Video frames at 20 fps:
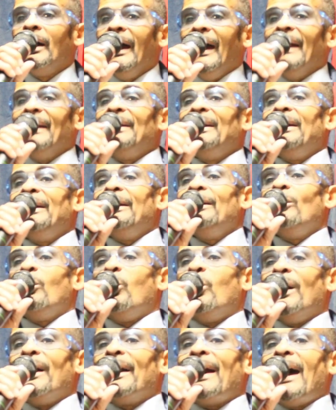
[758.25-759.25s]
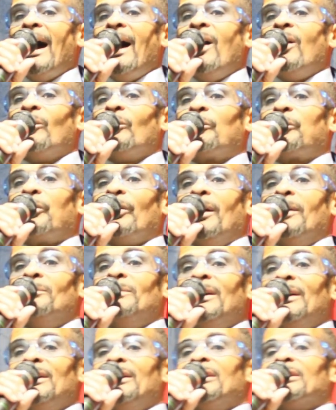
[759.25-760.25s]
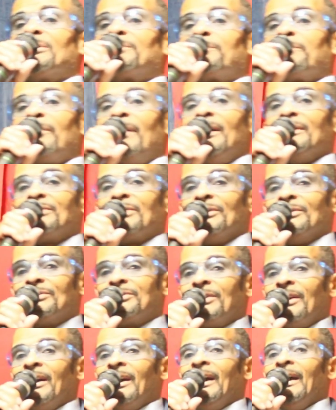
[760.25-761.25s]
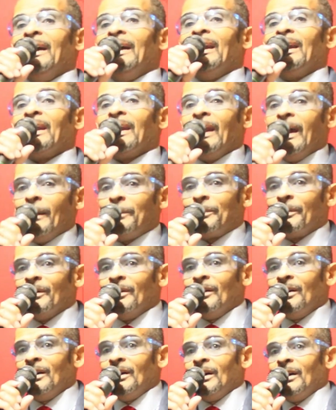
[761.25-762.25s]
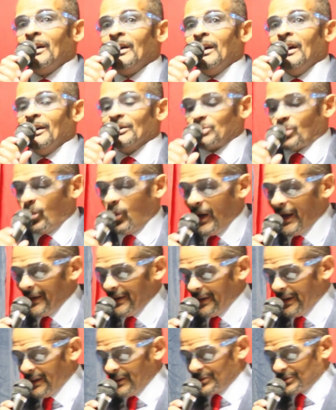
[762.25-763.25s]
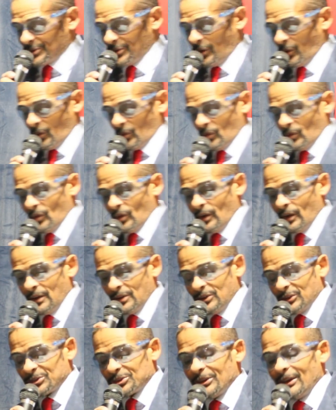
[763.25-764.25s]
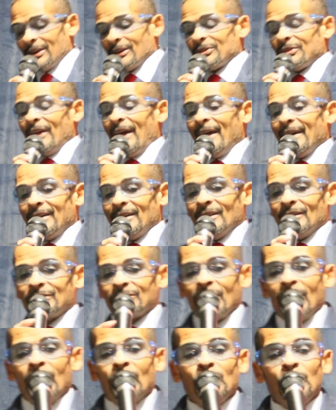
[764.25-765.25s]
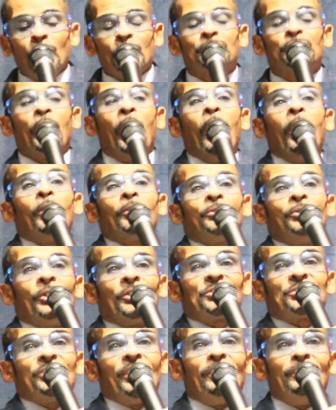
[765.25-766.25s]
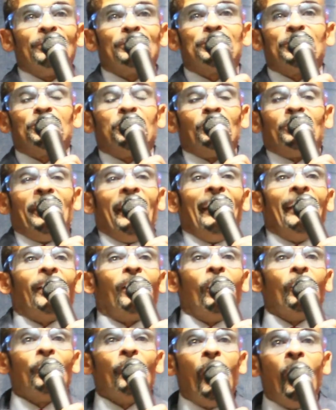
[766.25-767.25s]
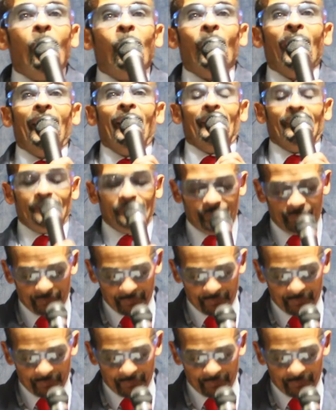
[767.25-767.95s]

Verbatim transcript: And he went out from his presence a leper as white as snow. You see, the thing is, you told your servants to do, they ain't go nowhere.